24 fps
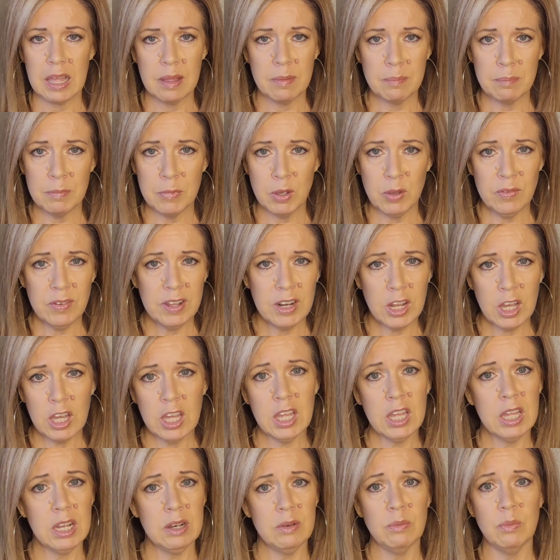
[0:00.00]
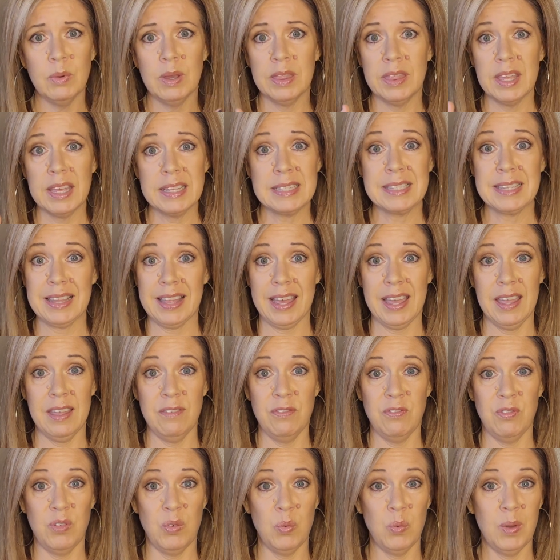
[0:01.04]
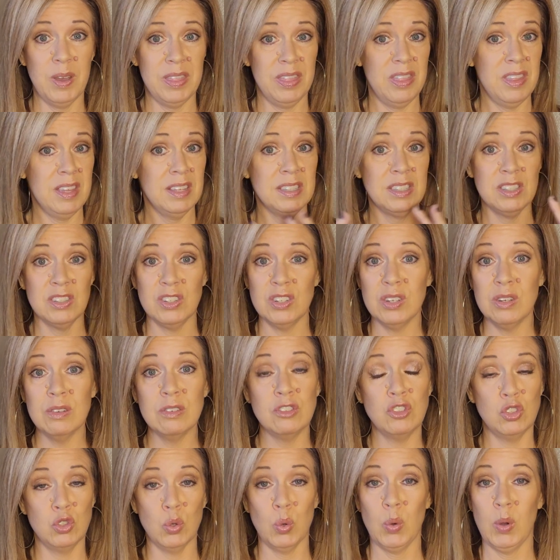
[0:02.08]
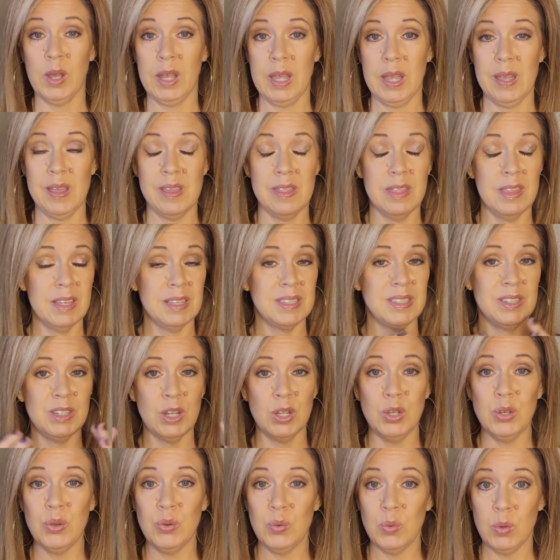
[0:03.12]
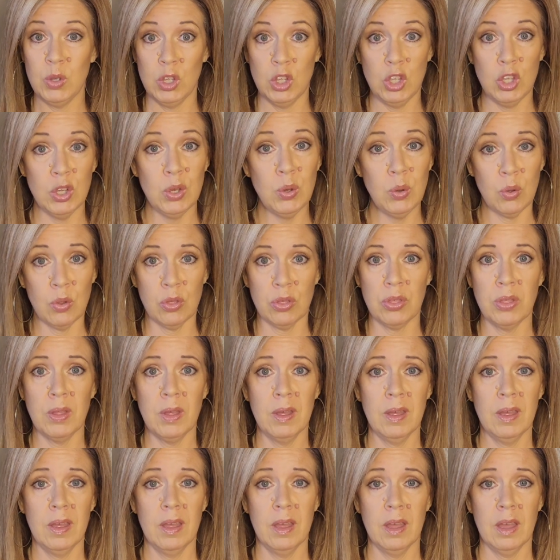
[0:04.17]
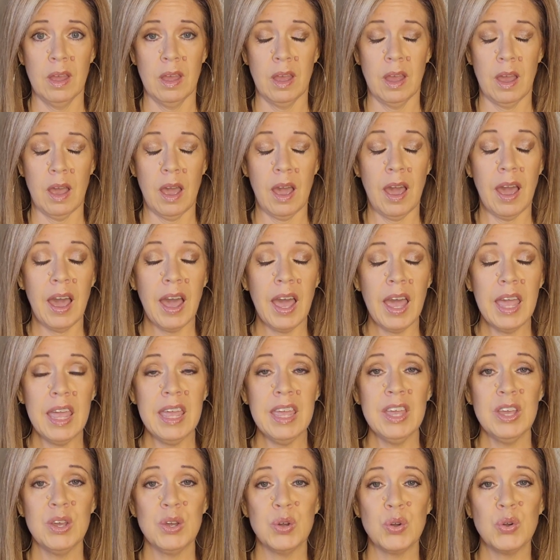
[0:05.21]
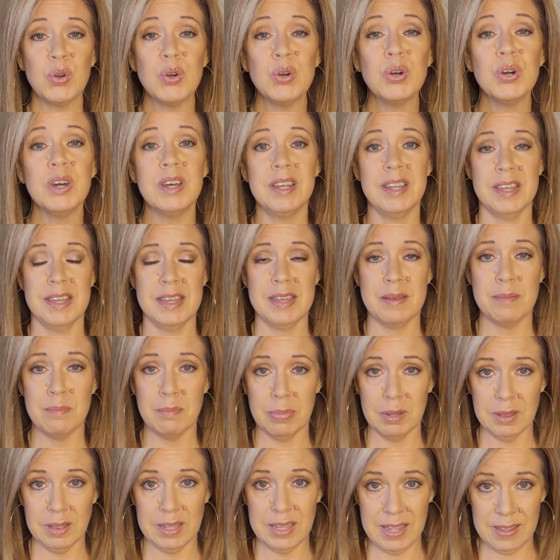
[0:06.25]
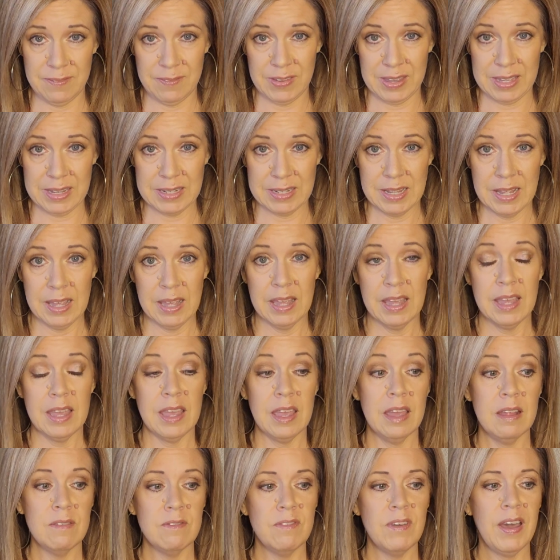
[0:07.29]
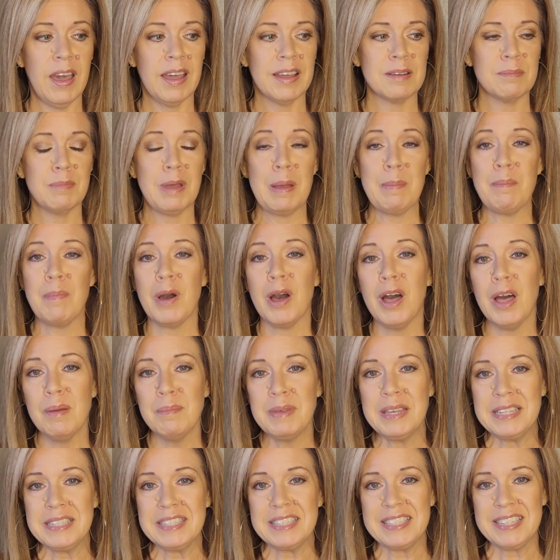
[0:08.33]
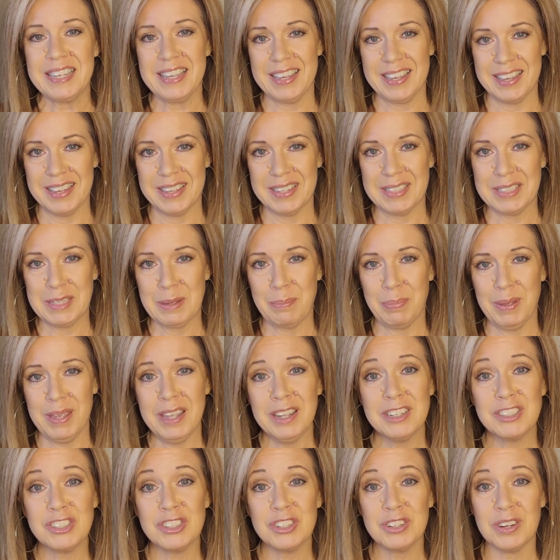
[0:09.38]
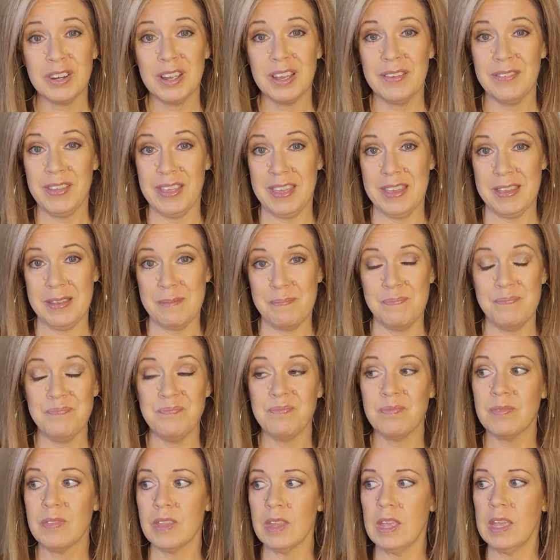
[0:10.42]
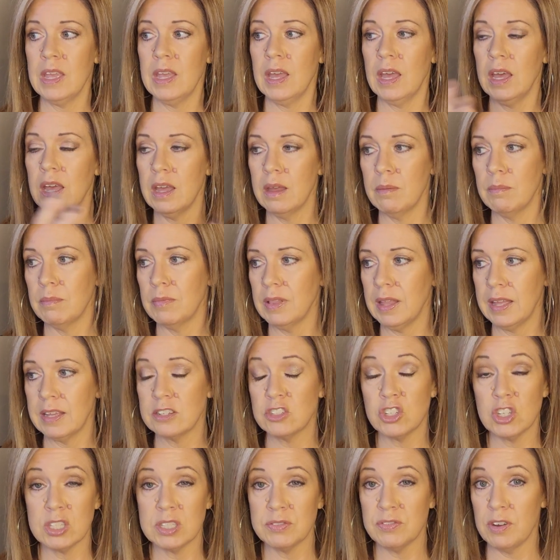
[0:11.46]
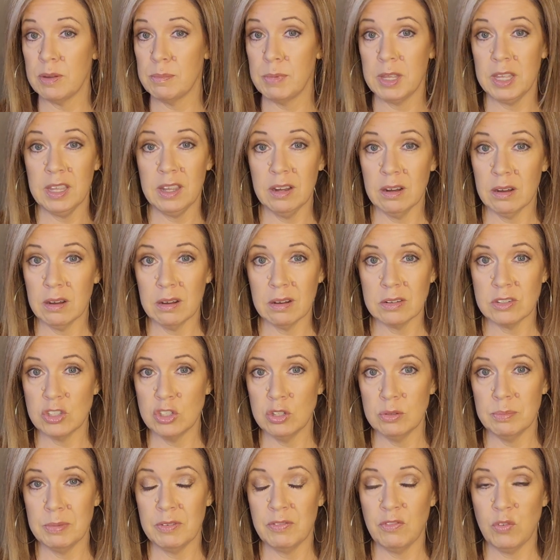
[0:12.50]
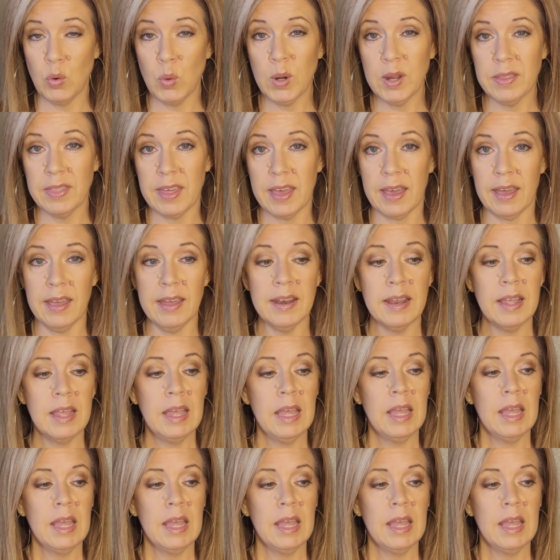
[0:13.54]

moving on with his life with this new joy, this new youth. I couldn't believe it. In fact, my mom had sent us a picture of him, like just from a year or two before that.